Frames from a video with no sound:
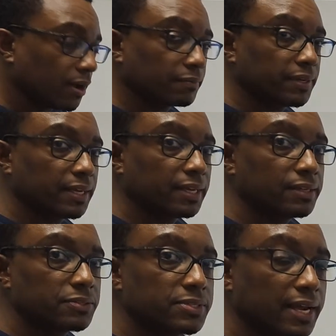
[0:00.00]
of
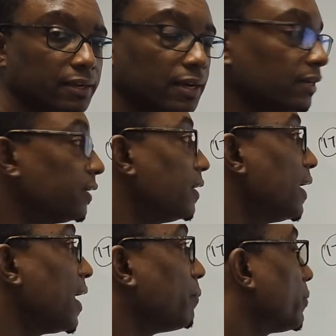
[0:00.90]
the second.
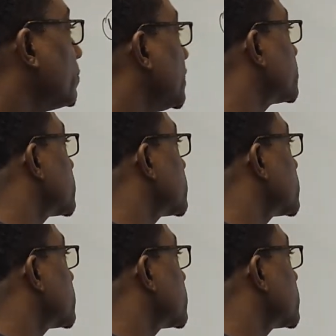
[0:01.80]
And what will be the